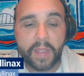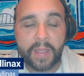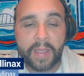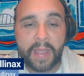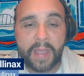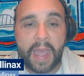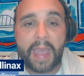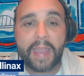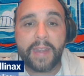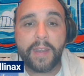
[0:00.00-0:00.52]

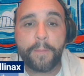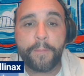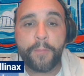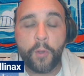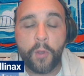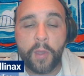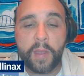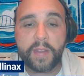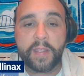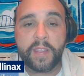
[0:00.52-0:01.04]
kind of
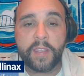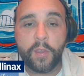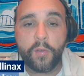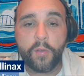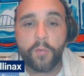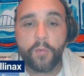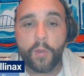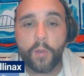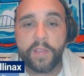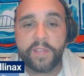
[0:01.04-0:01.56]
put
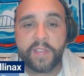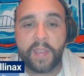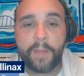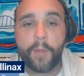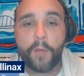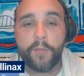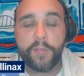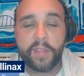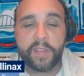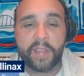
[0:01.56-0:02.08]
Gilroy's team
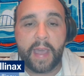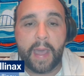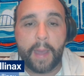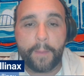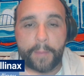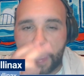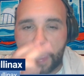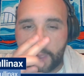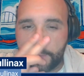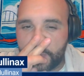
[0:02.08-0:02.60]
over the top.
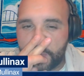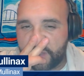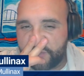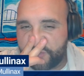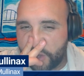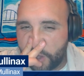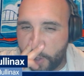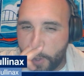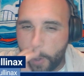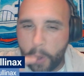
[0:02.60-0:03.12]
He had
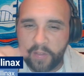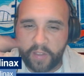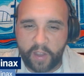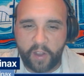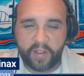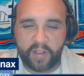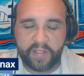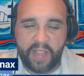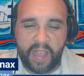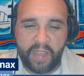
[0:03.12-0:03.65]
Banchero,
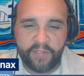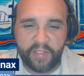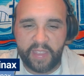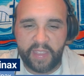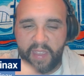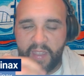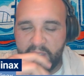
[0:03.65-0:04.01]
Derek Lively,